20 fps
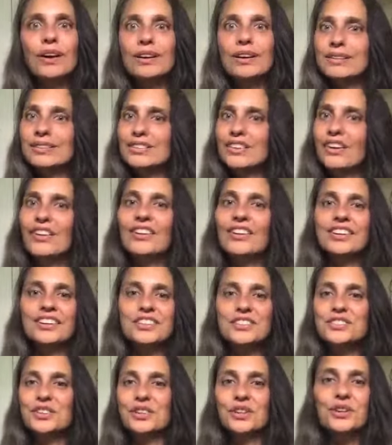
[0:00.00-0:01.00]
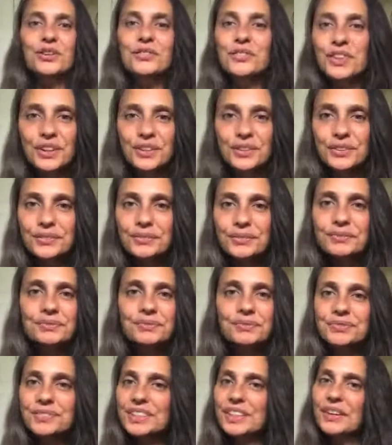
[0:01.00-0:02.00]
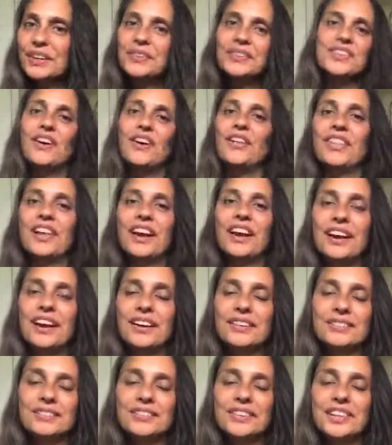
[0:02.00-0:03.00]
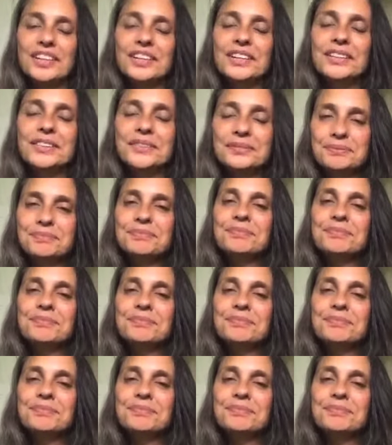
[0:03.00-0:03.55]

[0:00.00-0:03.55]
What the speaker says: it's all going to serve you. You know, it's all there for you.